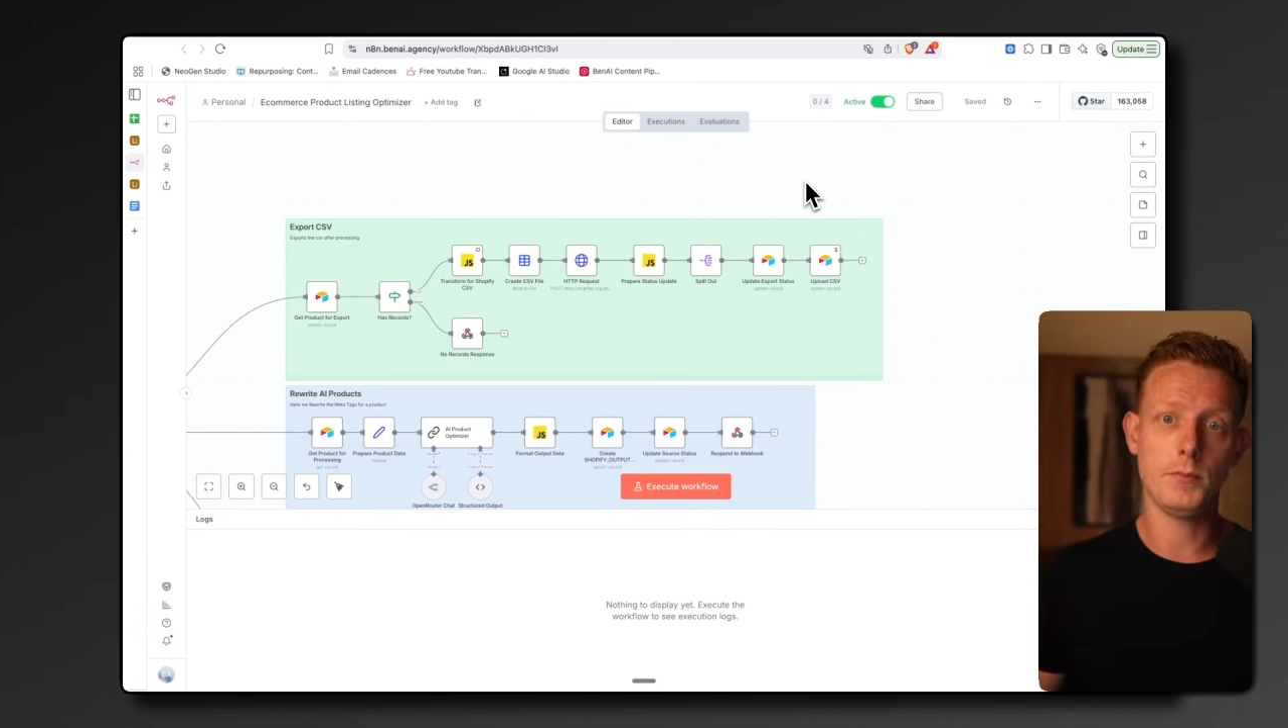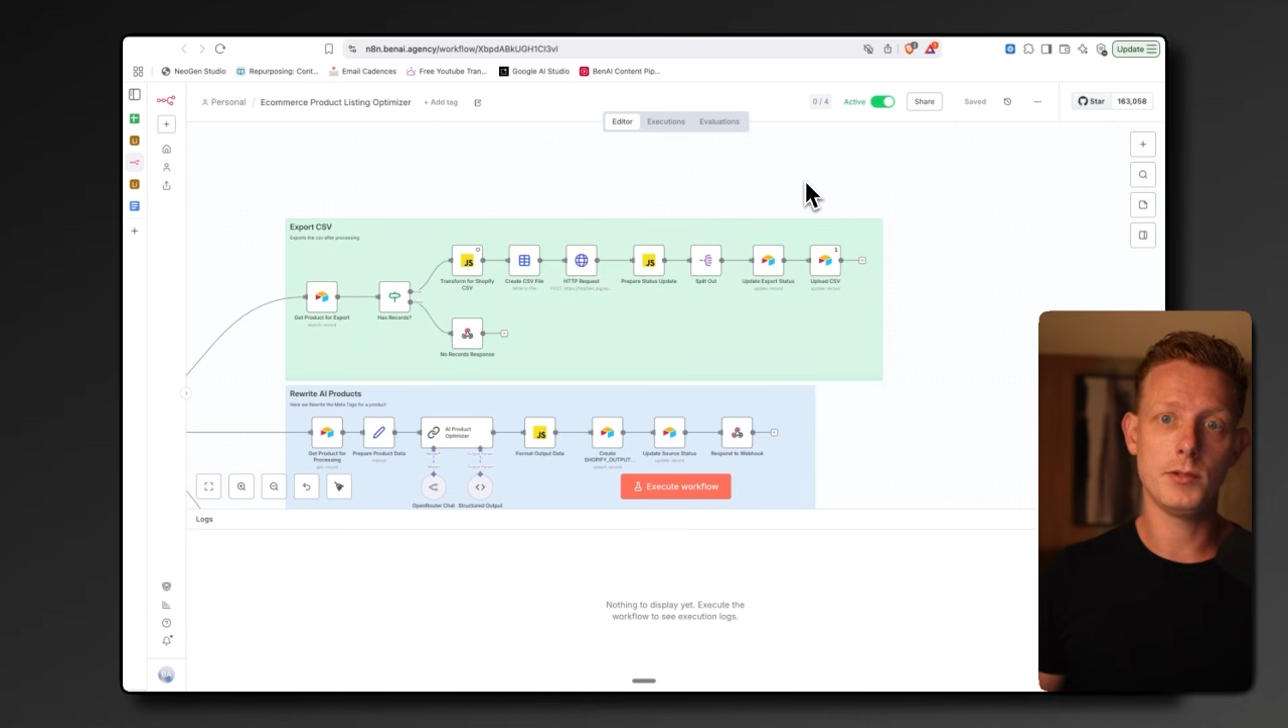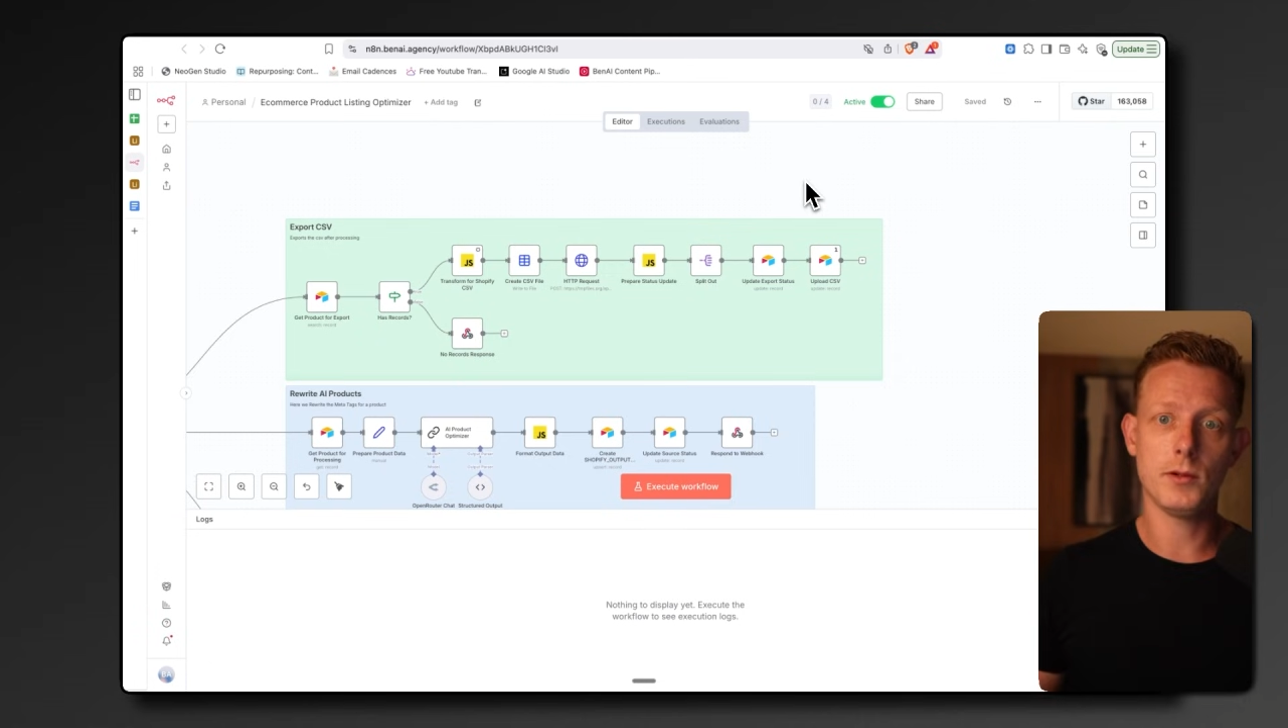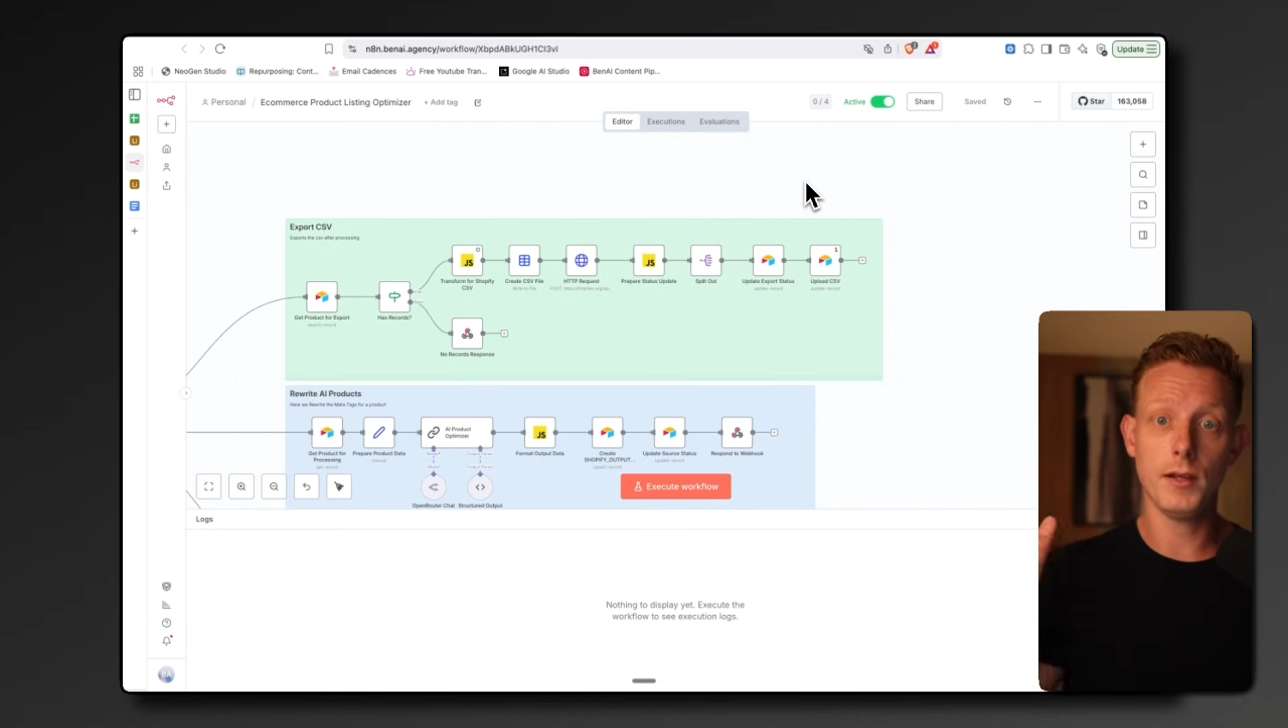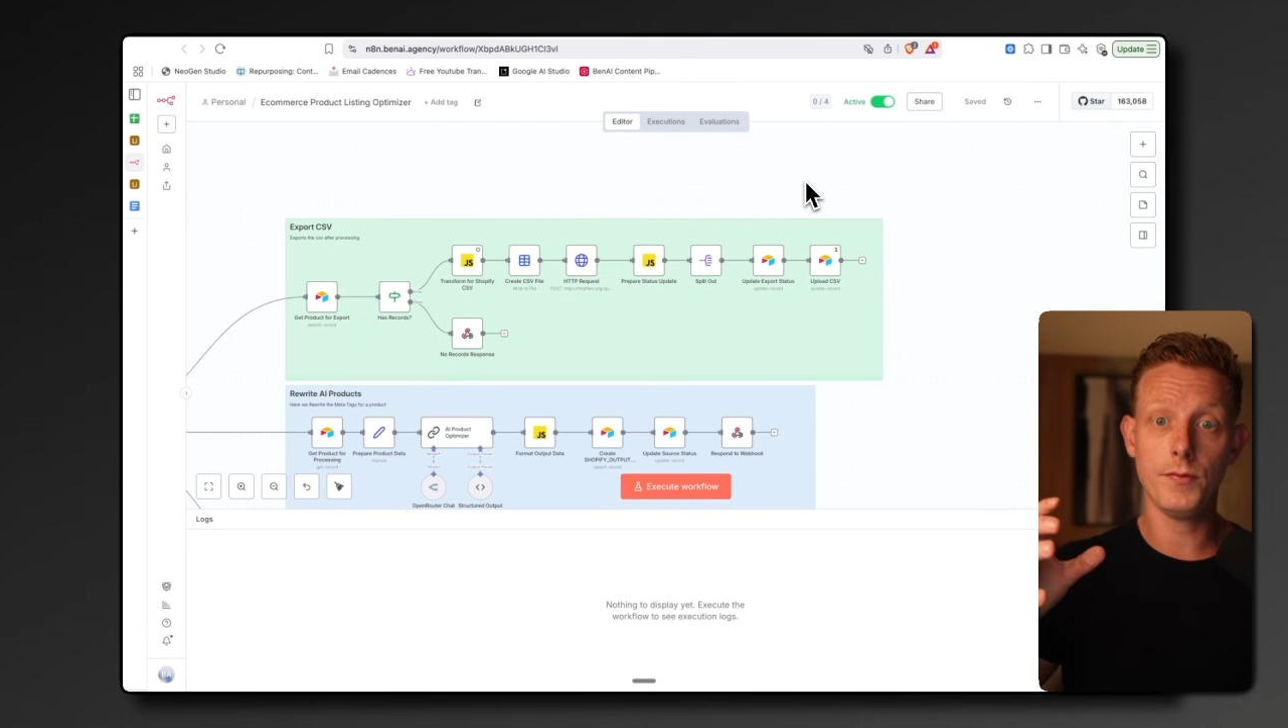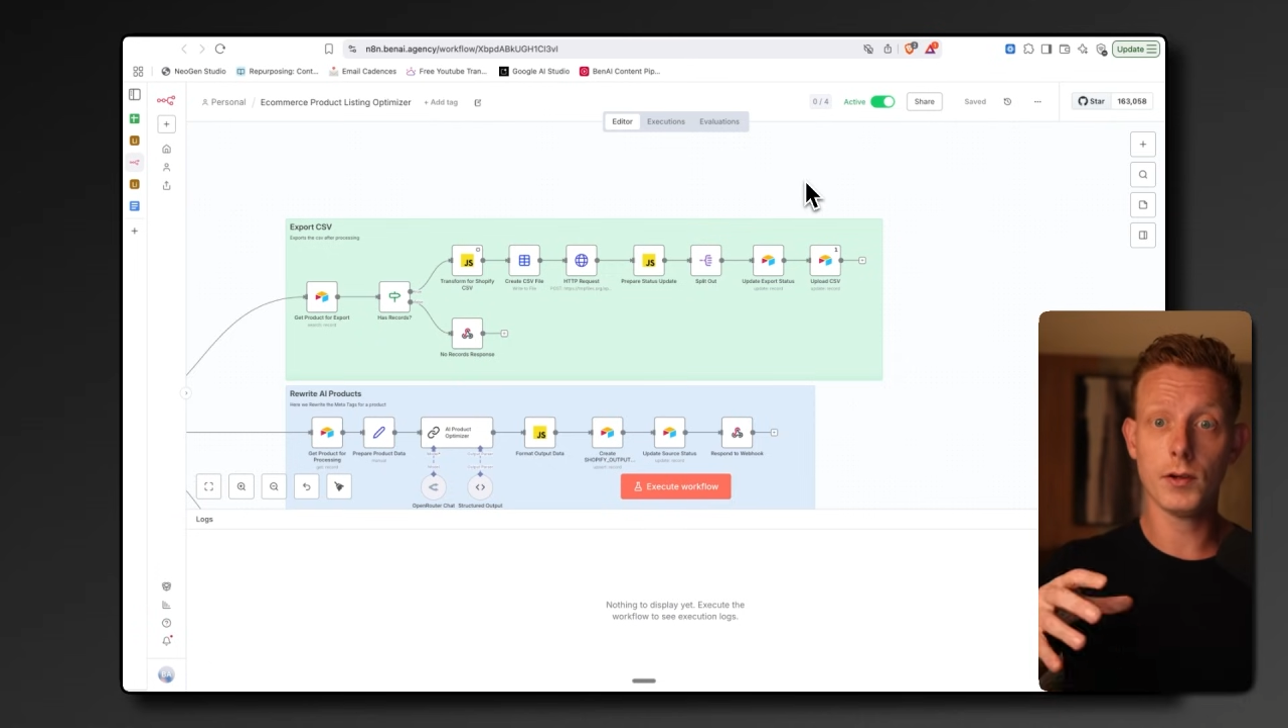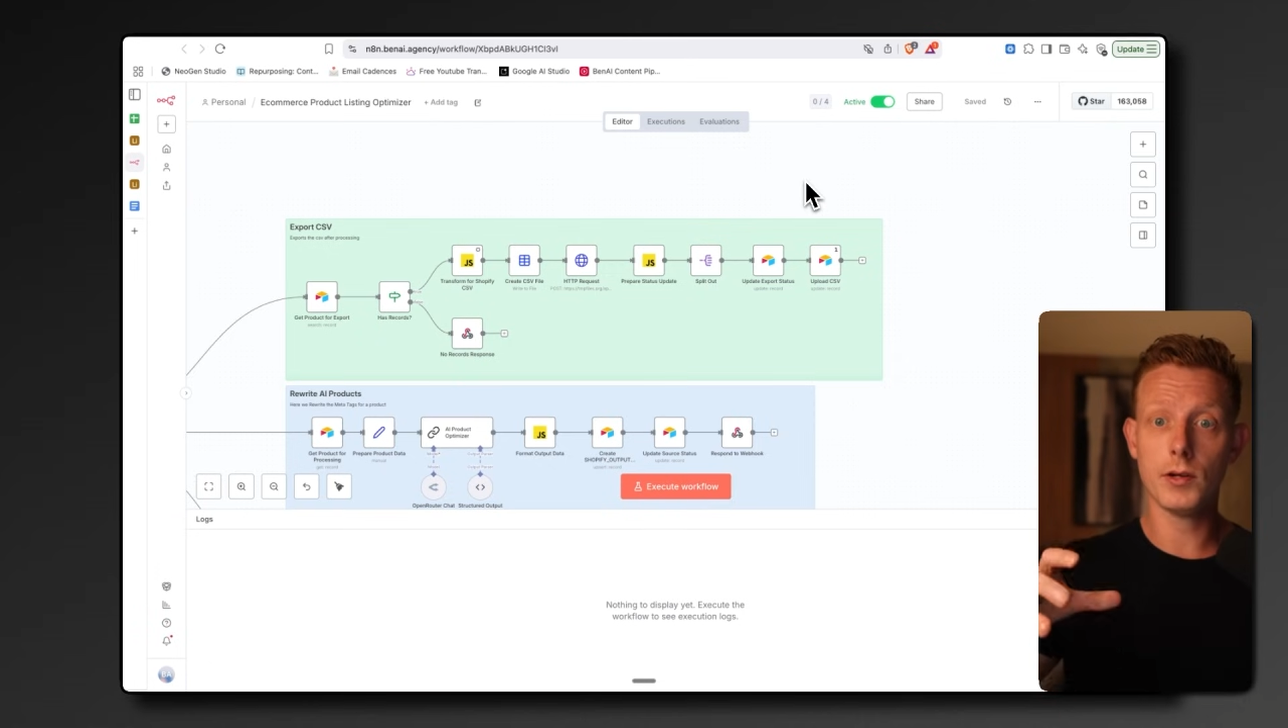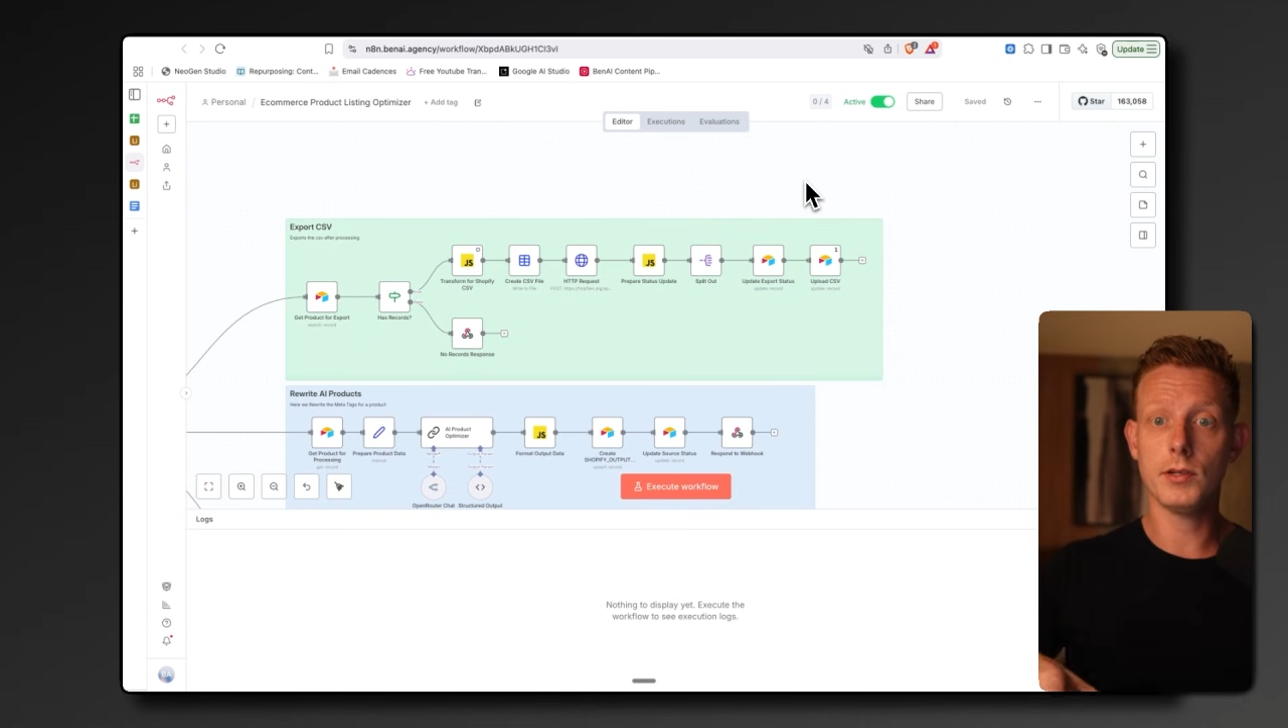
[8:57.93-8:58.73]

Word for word: So if you're going